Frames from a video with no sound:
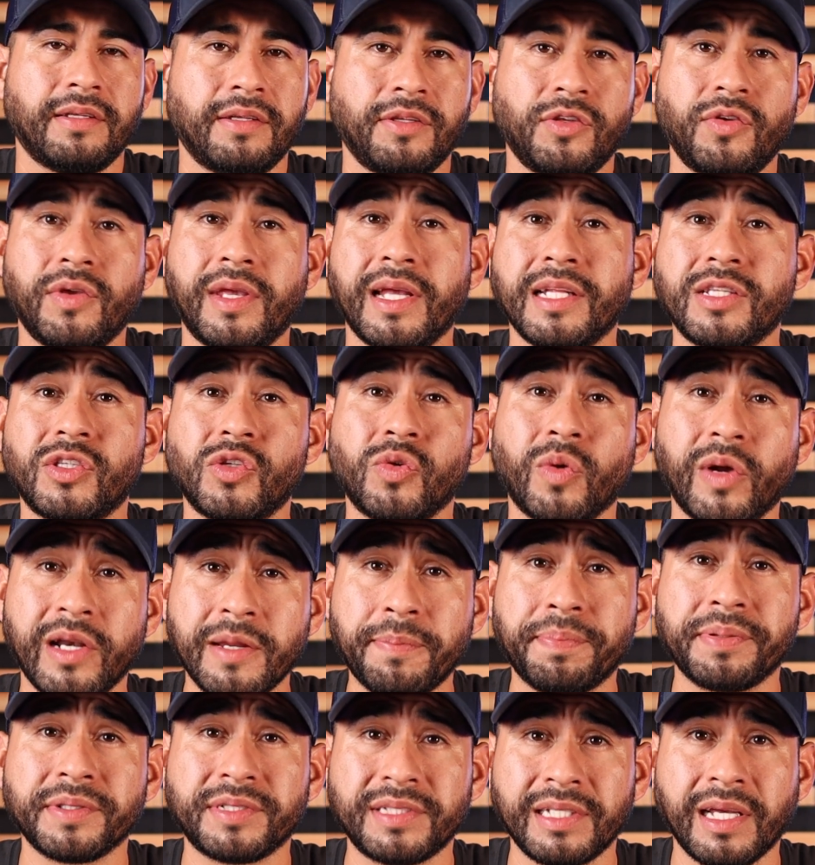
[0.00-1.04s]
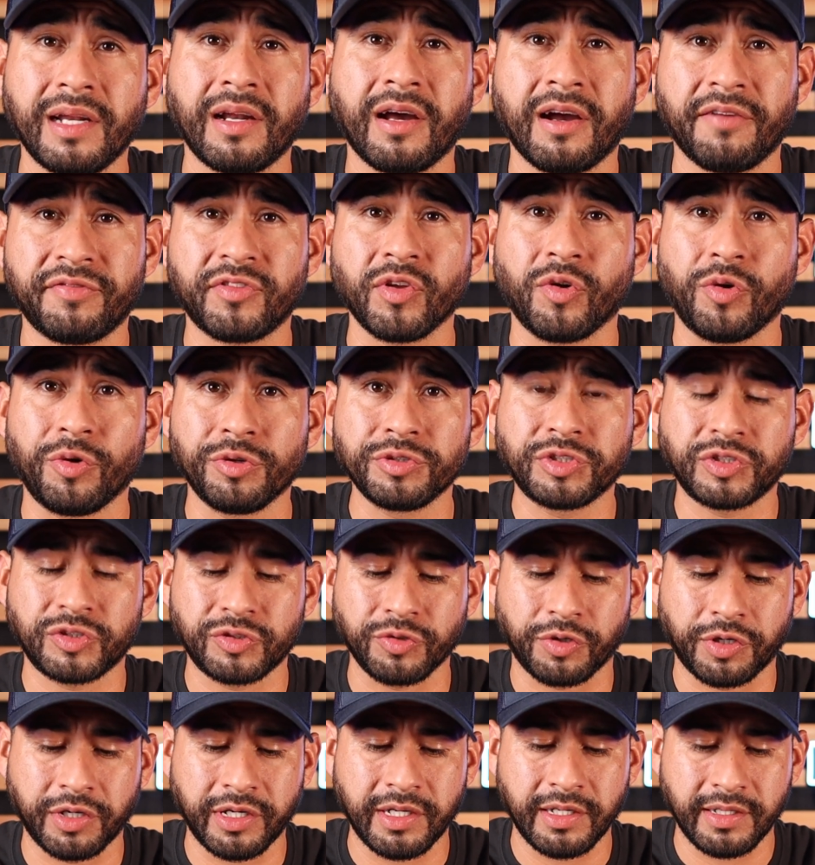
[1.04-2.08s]
you get 20% off the whole
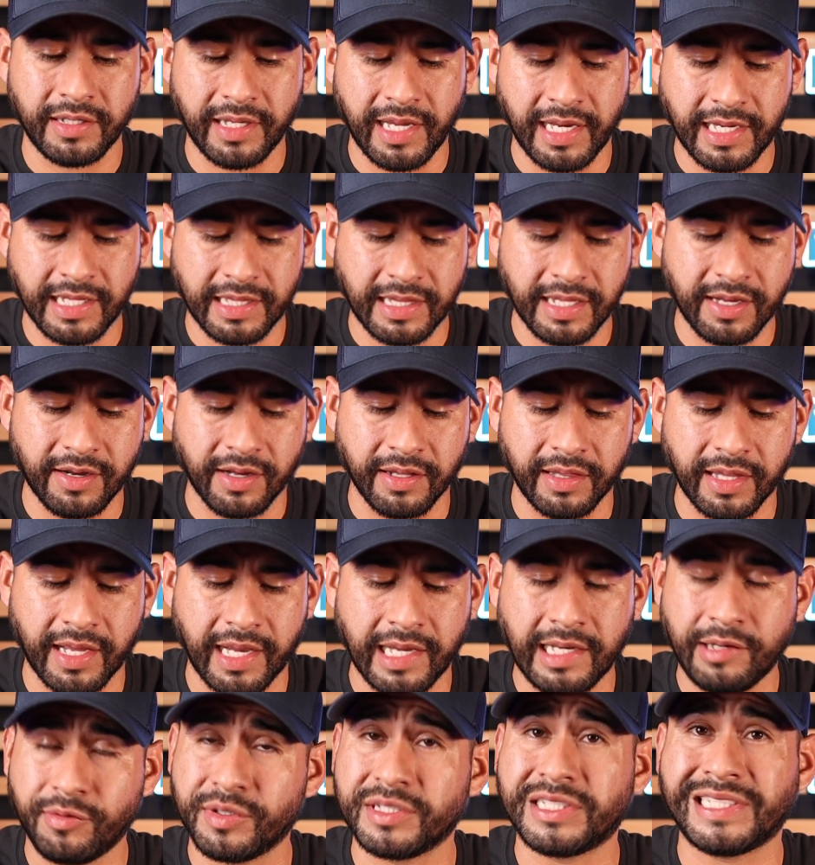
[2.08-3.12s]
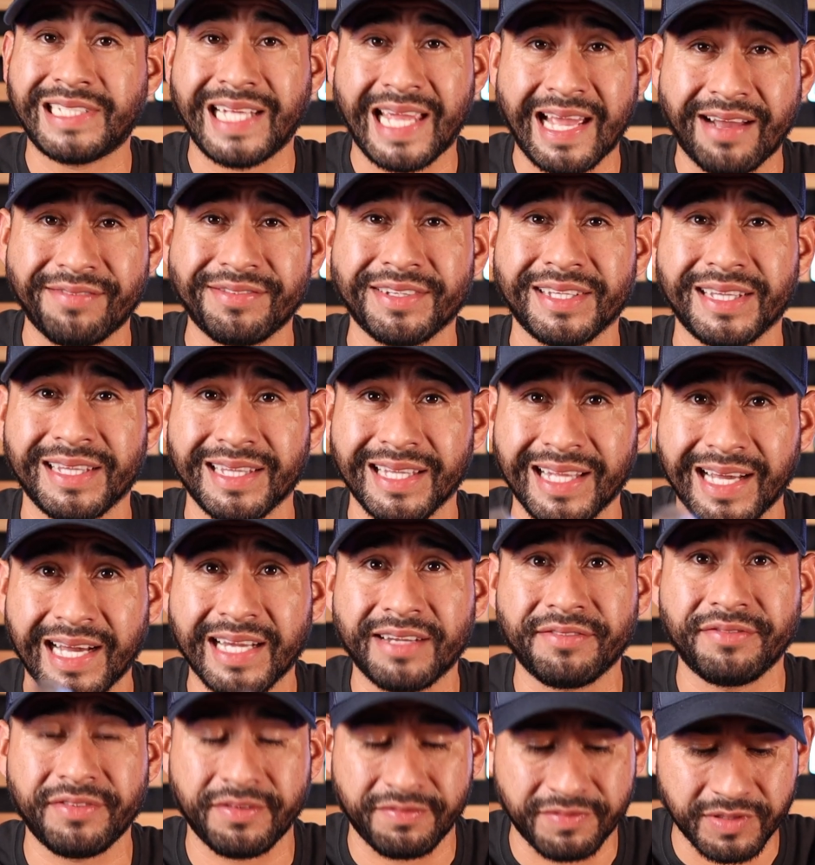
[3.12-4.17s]
store, anything online, which they have a
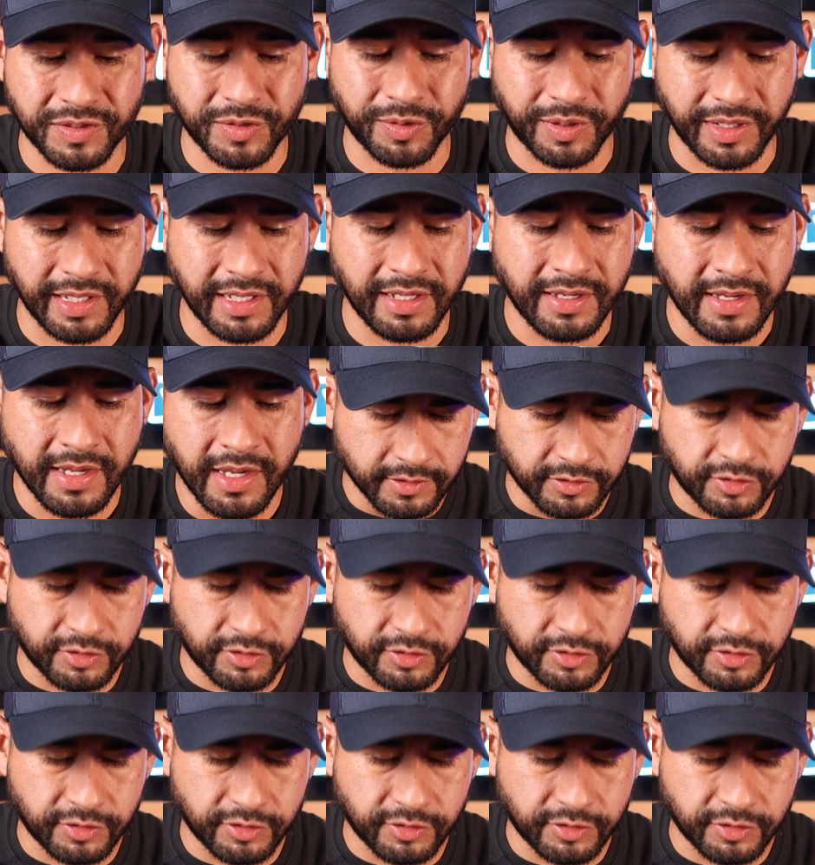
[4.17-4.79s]
lot of inventory.